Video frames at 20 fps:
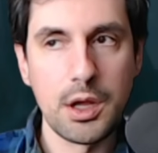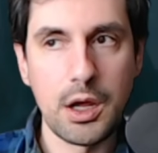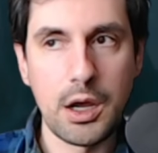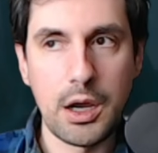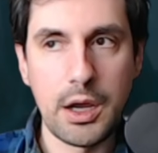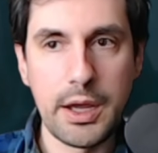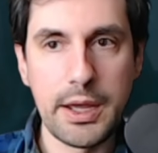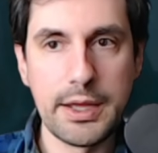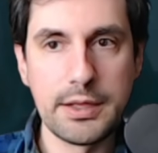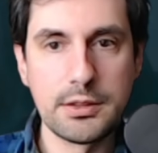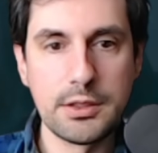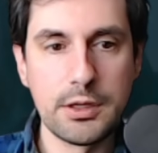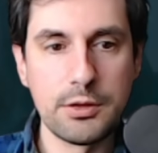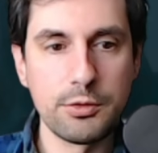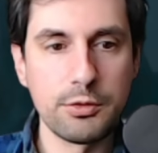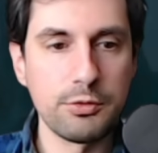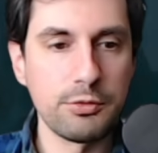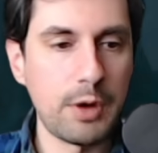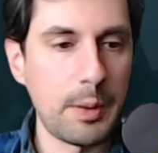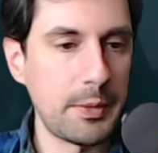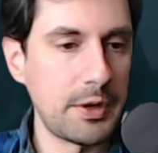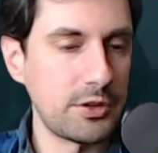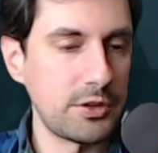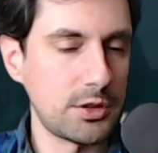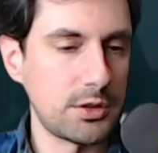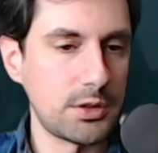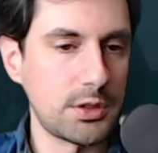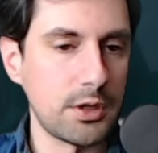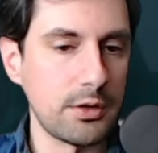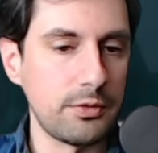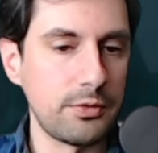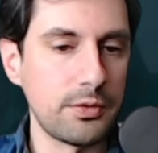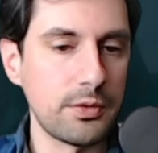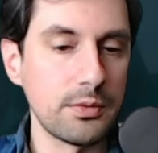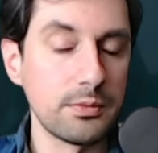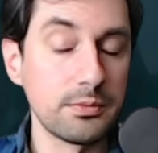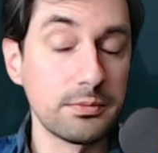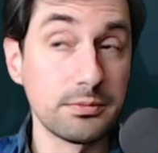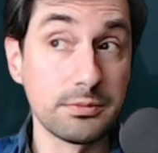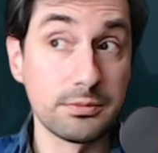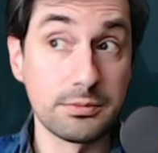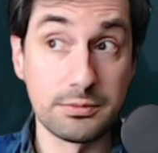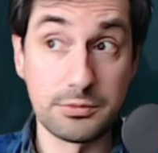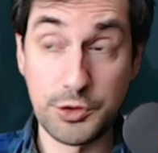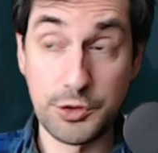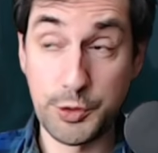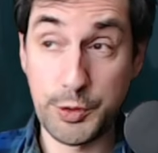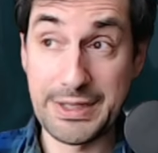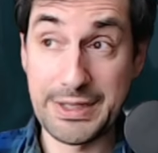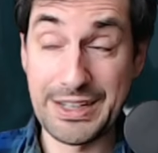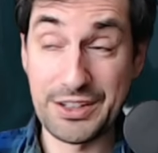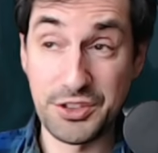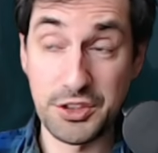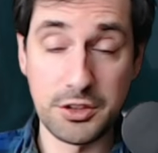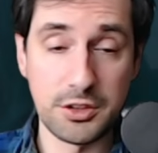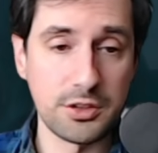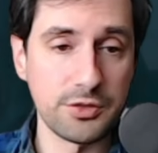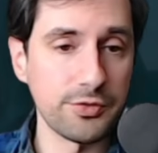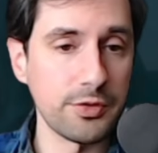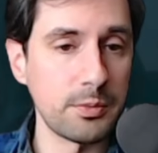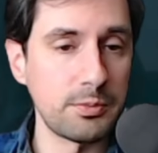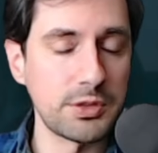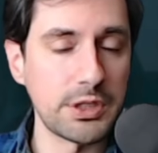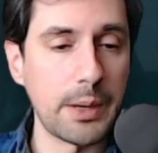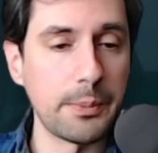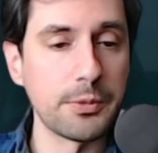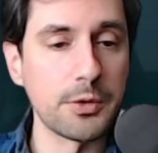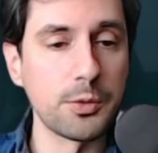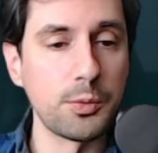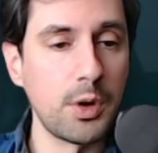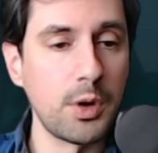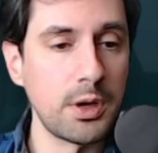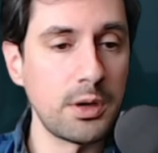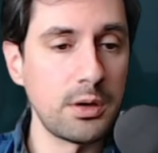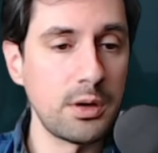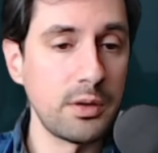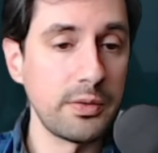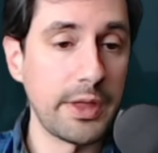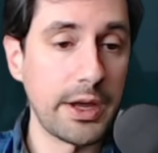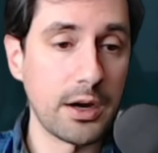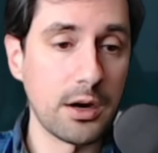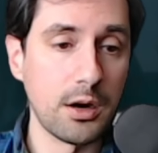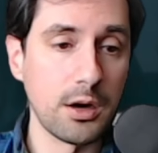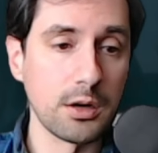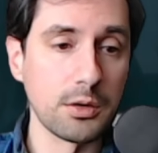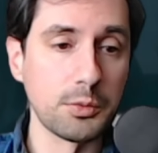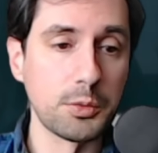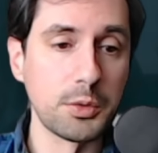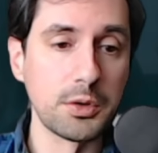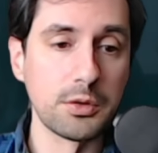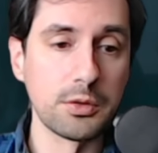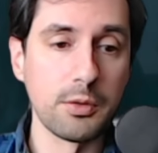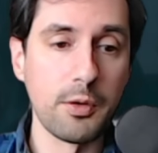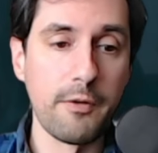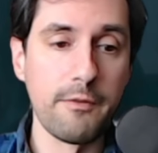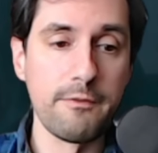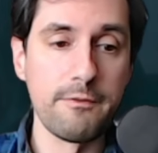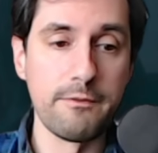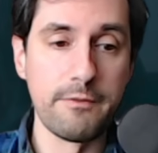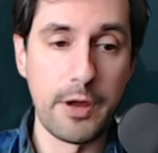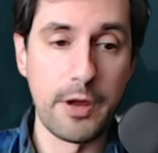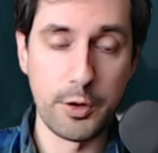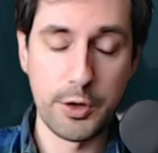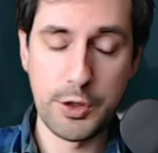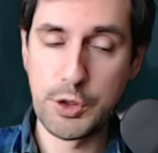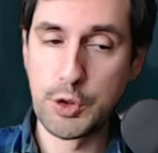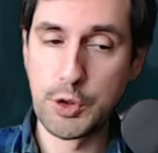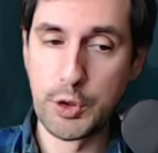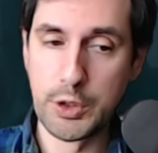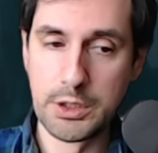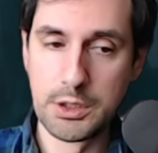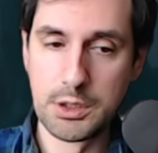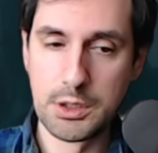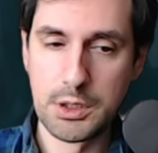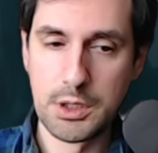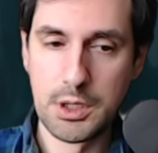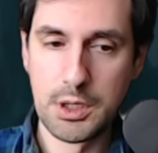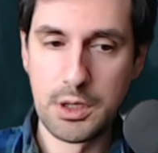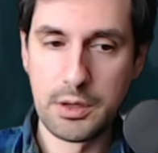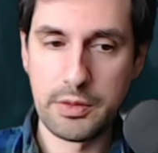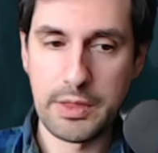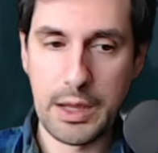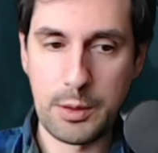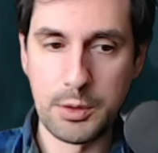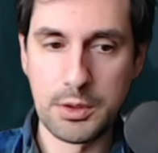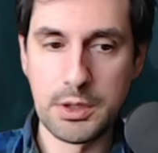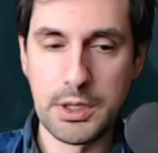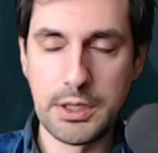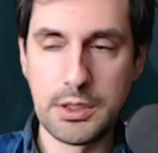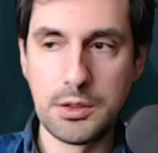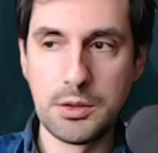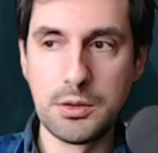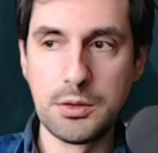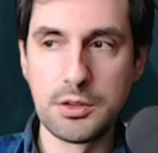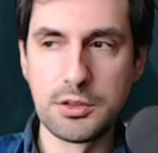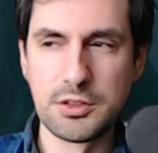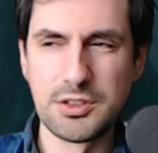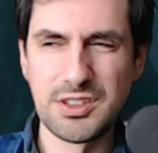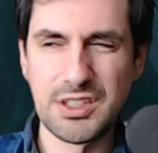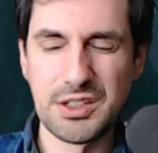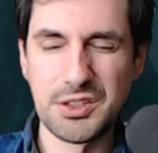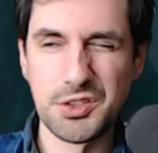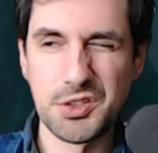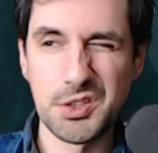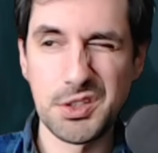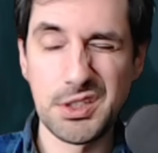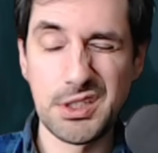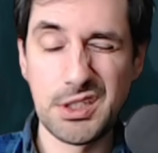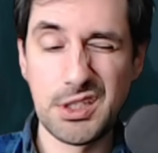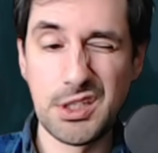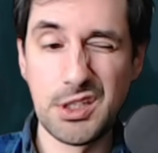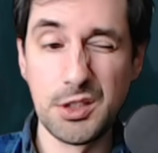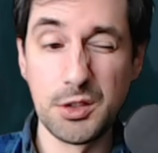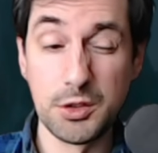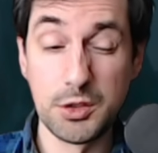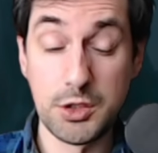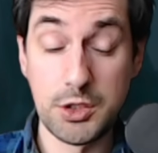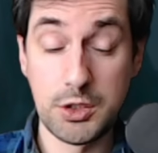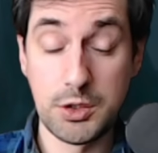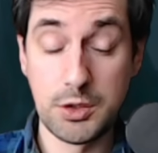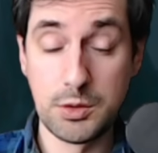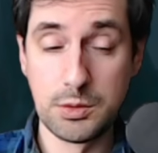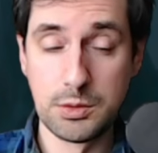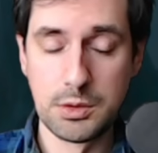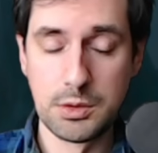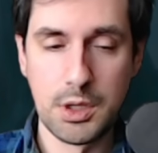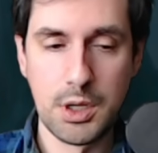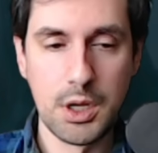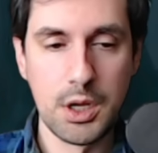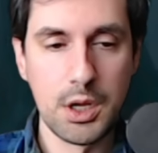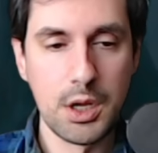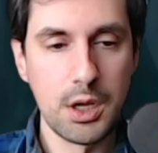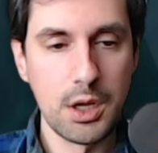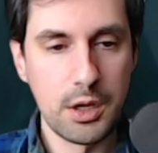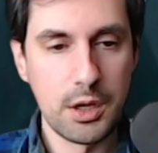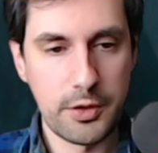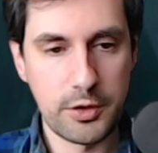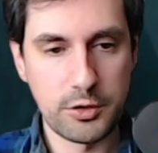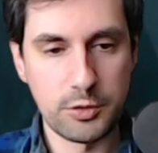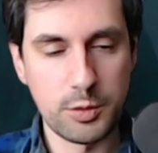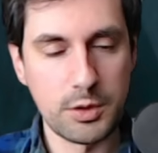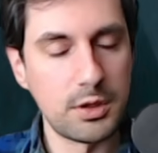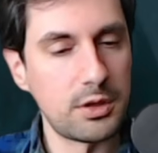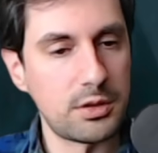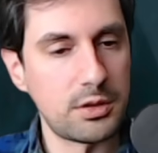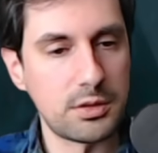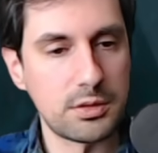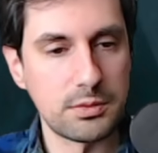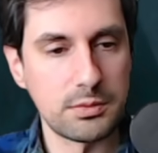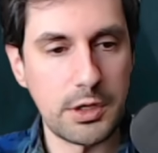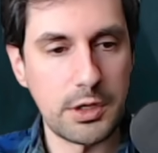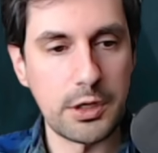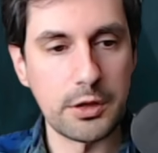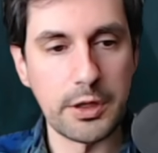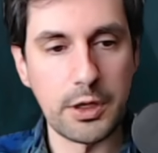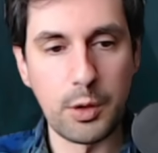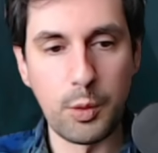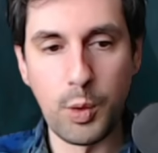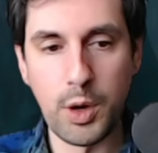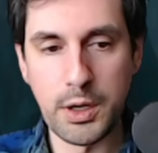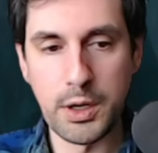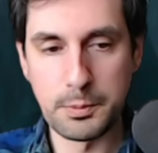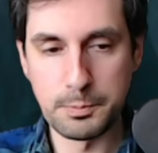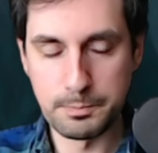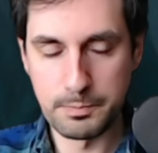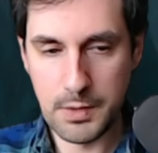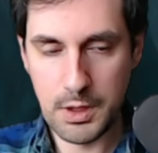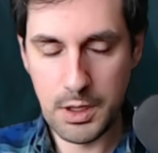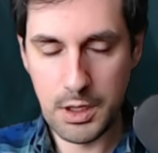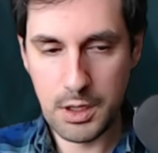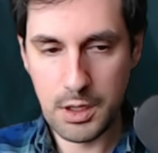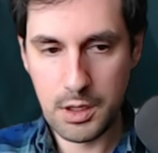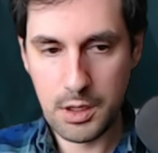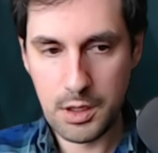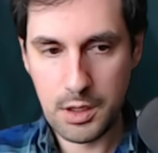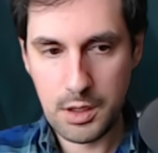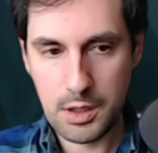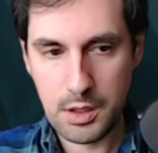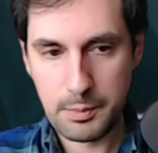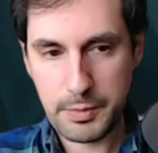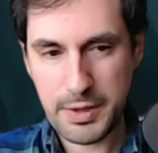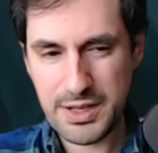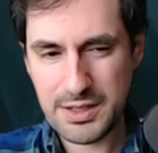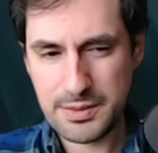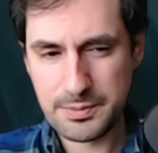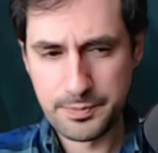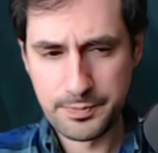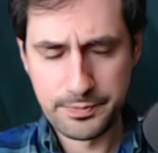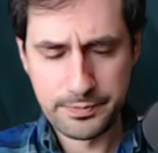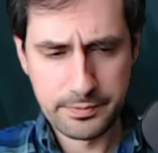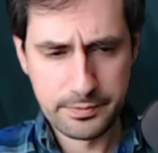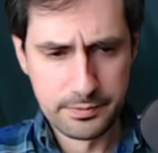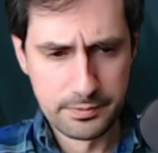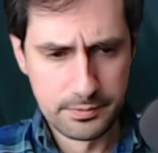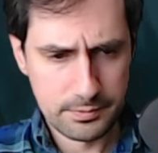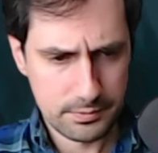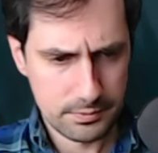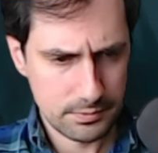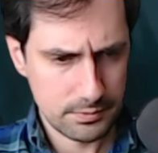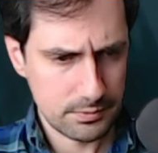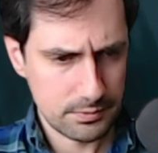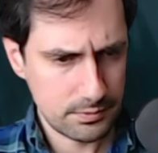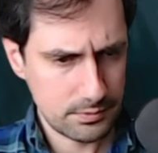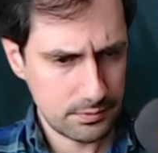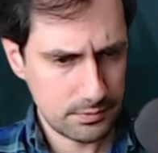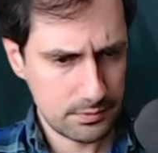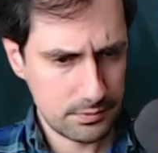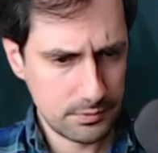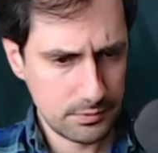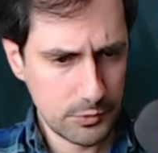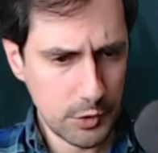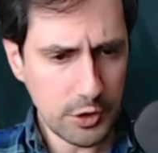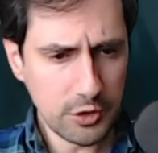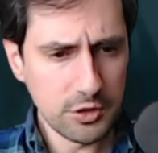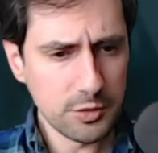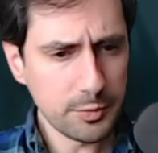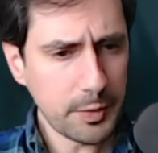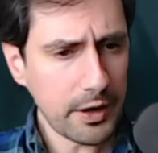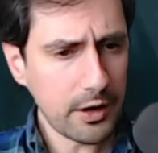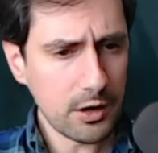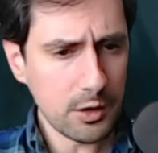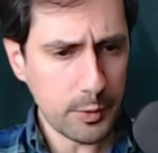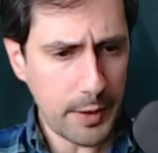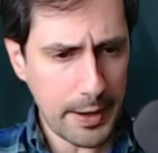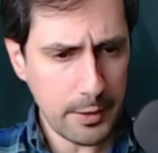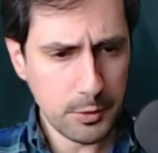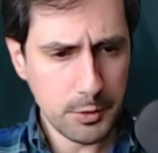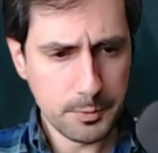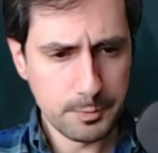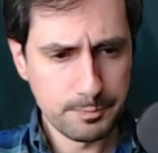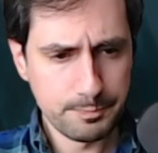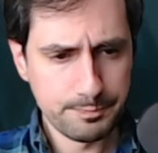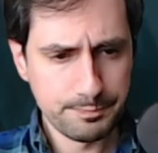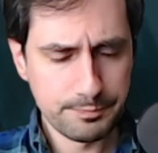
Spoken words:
It reminiscent of Drain Essence from Chapter 1. That card was very good. That one let you essentially heal 2. This one is healing 1. But you can spread it around.